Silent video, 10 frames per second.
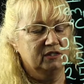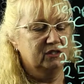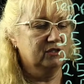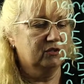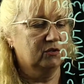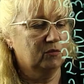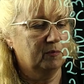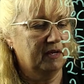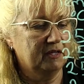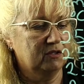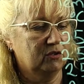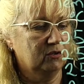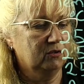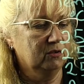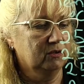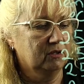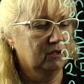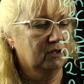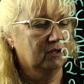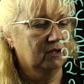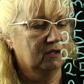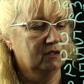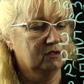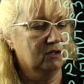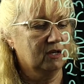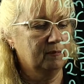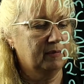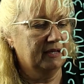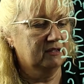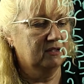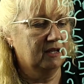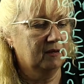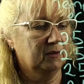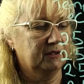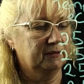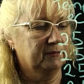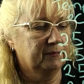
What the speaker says: just to remind you to come back to that one,